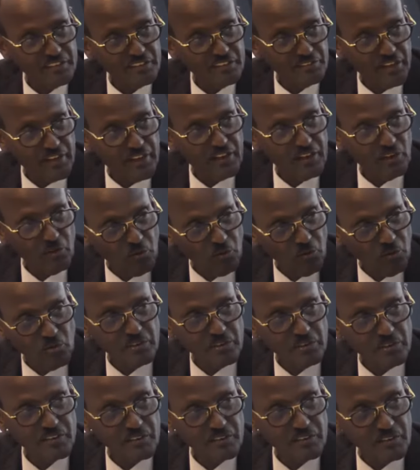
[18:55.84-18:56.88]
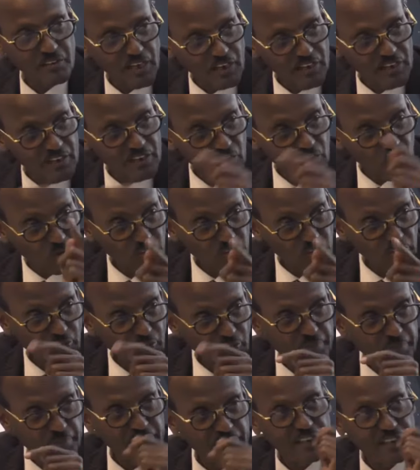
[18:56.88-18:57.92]
old Court of Appeal
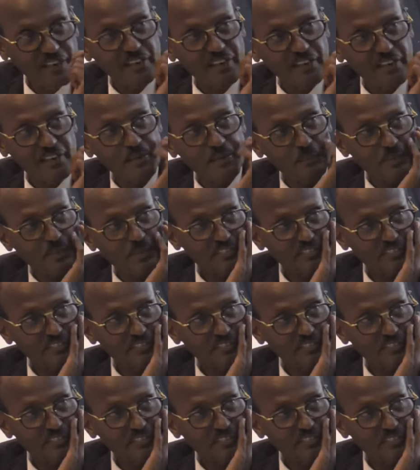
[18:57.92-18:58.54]
impressed you?